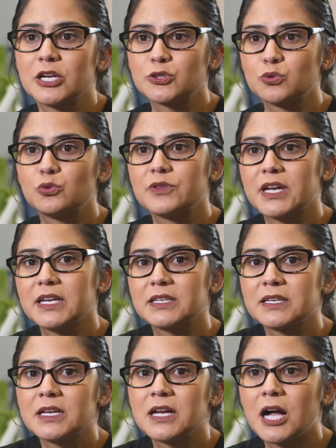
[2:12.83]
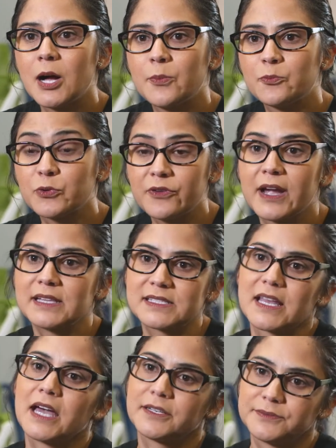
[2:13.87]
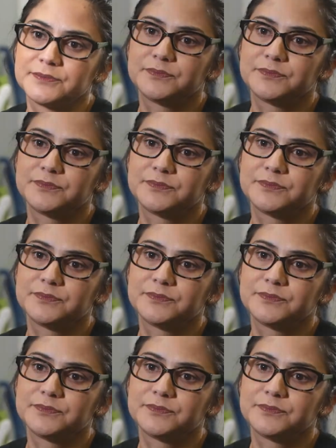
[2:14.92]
tool that refines that.